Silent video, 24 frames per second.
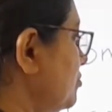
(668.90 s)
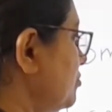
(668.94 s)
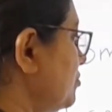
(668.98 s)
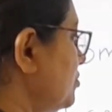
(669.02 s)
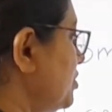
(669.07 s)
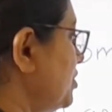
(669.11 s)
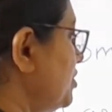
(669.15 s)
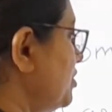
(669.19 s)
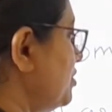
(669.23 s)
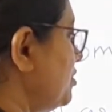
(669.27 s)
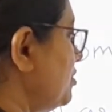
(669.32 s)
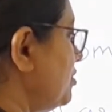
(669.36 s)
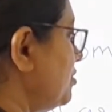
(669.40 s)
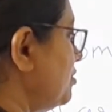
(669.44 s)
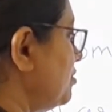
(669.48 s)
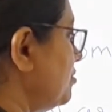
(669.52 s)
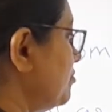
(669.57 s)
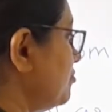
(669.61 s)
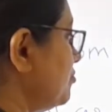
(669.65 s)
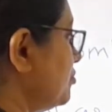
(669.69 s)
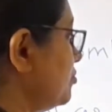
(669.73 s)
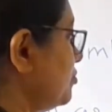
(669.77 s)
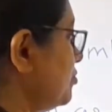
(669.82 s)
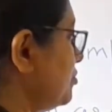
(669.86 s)
3,
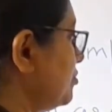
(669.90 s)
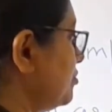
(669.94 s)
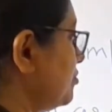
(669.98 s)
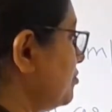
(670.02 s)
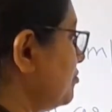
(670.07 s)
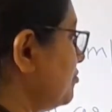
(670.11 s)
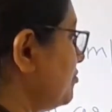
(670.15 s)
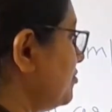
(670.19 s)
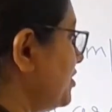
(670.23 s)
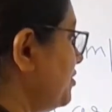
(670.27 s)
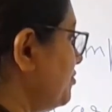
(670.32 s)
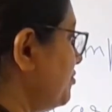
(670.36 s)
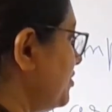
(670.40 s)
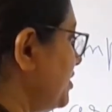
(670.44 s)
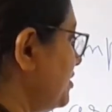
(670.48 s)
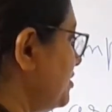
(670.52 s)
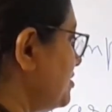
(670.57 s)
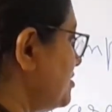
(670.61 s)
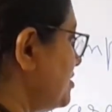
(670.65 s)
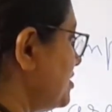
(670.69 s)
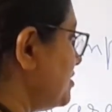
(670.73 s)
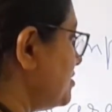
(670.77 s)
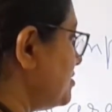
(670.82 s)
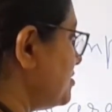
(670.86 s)
4, 5 and
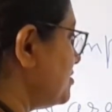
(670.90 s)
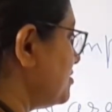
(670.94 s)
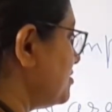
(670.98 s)
6.